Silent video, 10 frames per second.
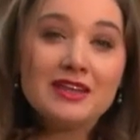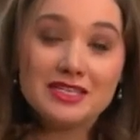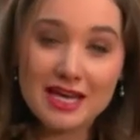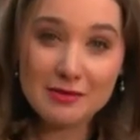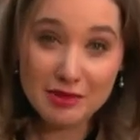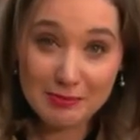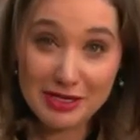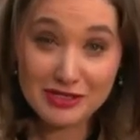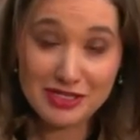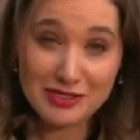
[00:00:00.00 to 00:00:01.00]
The, the
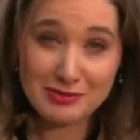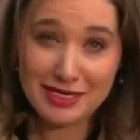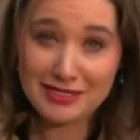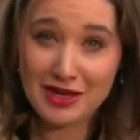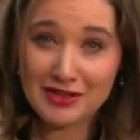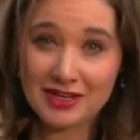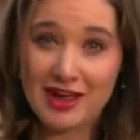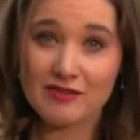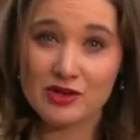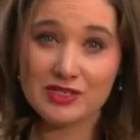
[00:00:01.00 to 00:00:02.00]
bill, excuse me, is on the
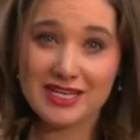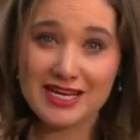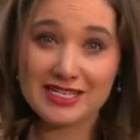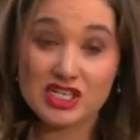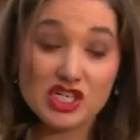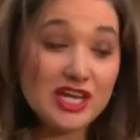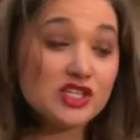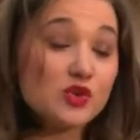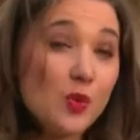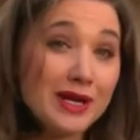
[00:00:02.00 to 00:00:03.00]
governor's desk. She
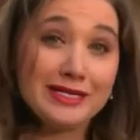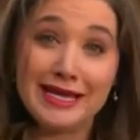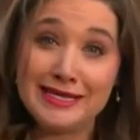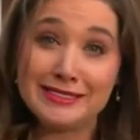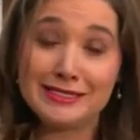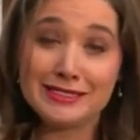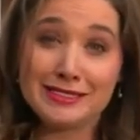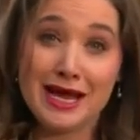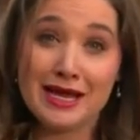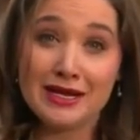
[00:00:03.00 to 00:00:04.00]
has twenty days to
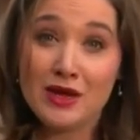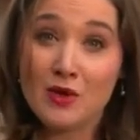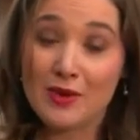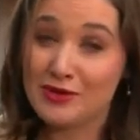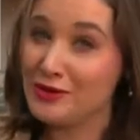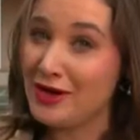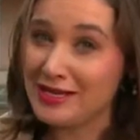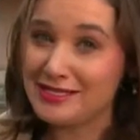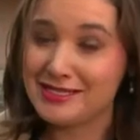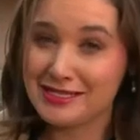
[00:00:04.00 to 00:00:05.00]
decide whether or
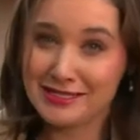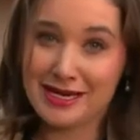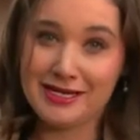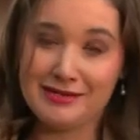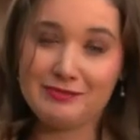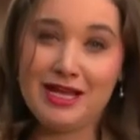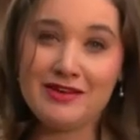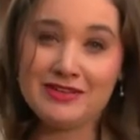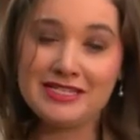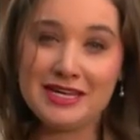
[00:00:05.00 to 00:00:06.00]
not to sign it.
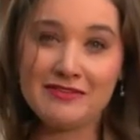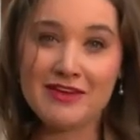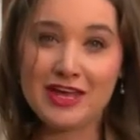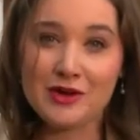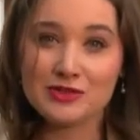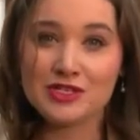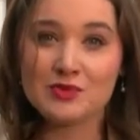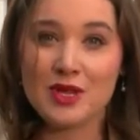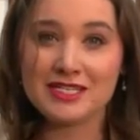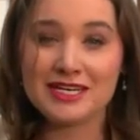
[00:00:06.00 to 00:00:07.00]
Live in Santa Fe, Kirsten
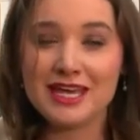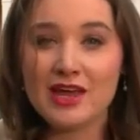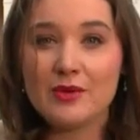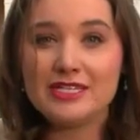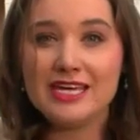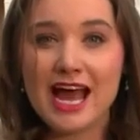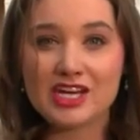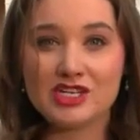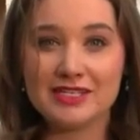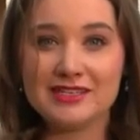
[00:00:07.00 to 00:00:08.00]
Swanson, K O A T
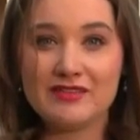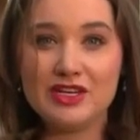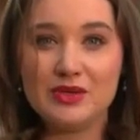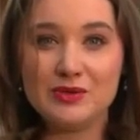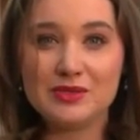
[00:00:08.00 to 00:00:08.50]
Action seven News.